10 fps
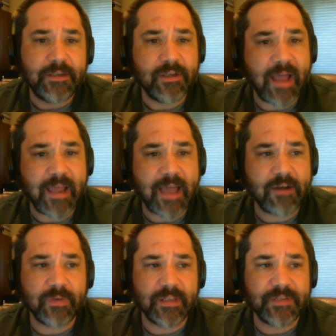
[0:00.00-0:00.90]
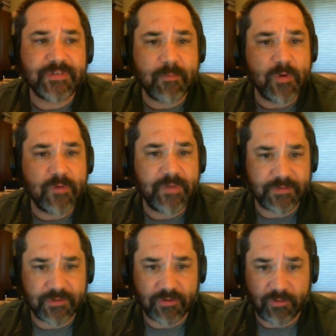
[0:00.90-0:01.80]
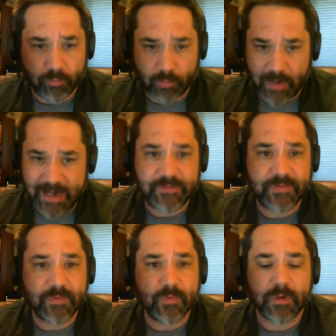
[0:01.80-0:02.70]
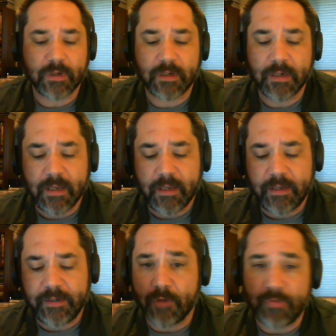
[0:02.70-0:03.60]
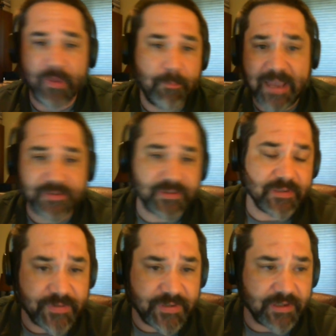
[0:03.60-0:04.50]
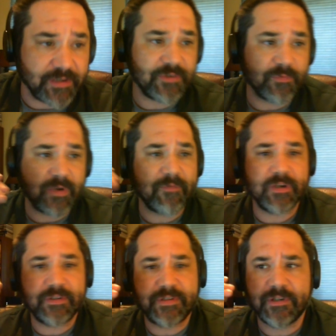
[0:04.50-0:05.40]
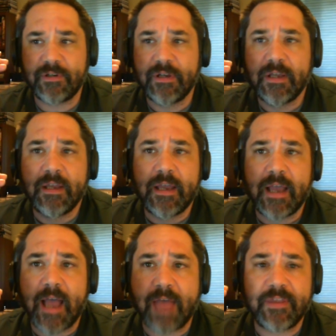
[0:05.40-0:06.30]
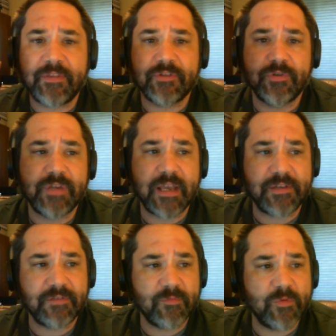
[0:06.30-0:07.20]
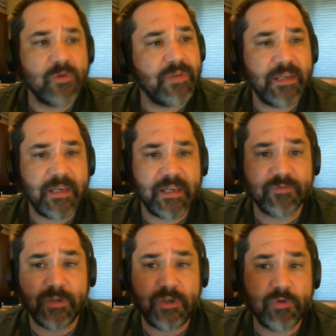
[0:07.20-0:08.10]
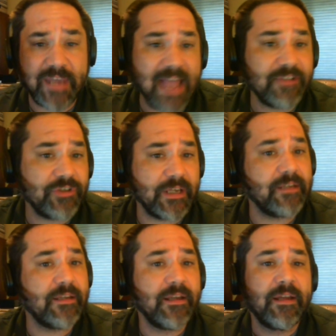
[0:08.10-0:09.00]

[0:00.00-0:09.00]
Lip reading: I don't really say a movie is great or the best of the series or whatever until I think the true test of a movie is when you catch it